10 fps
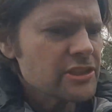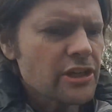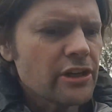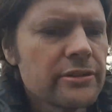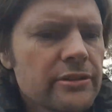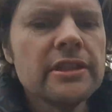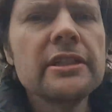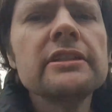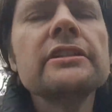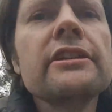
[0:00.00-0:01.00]
So,
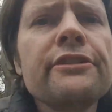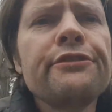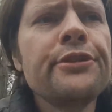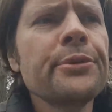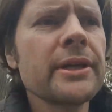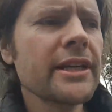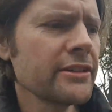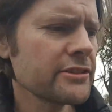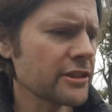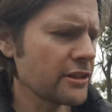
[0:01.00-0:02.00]
if you are
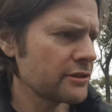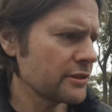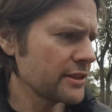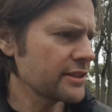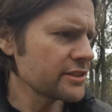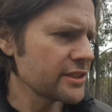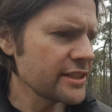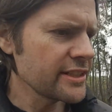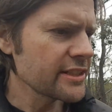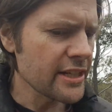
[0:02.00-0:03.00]
going to go into the
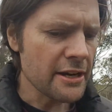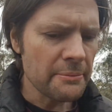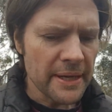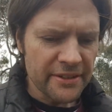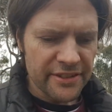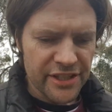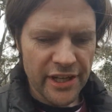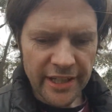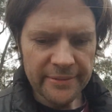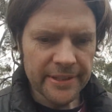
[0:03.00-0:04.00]
outback of
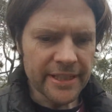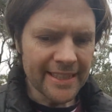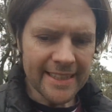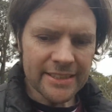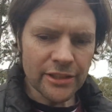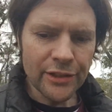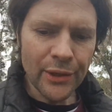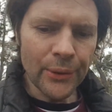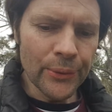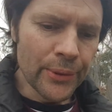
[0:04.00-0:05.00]
Australia, you need to
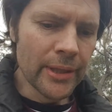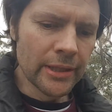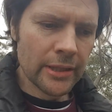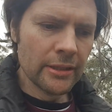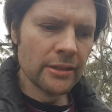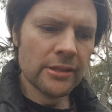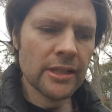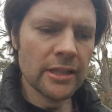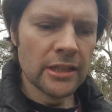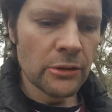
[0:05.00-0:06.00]
know
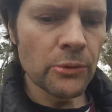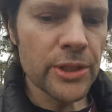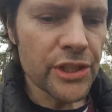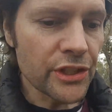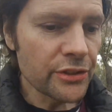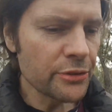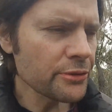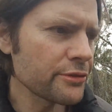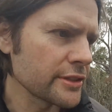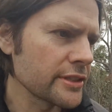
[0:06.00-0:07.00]
what you can do
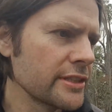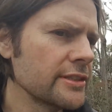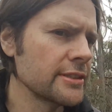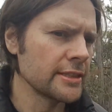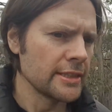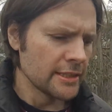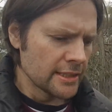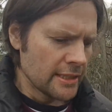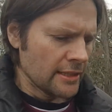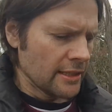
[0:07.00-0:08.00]
with it.
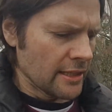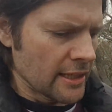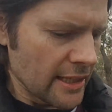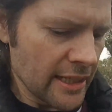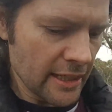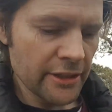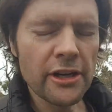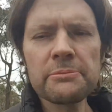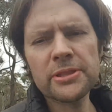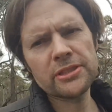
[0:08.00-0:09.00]
And
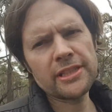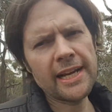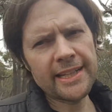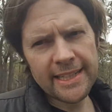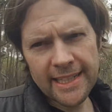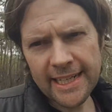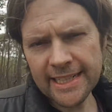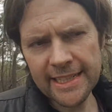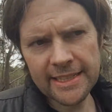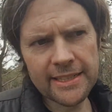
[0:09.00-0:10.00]
I'm sadly
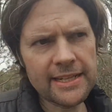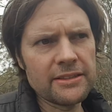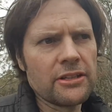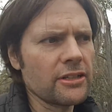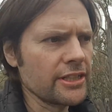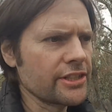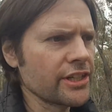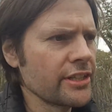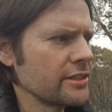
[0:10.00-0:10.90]
lacking in that knowledge.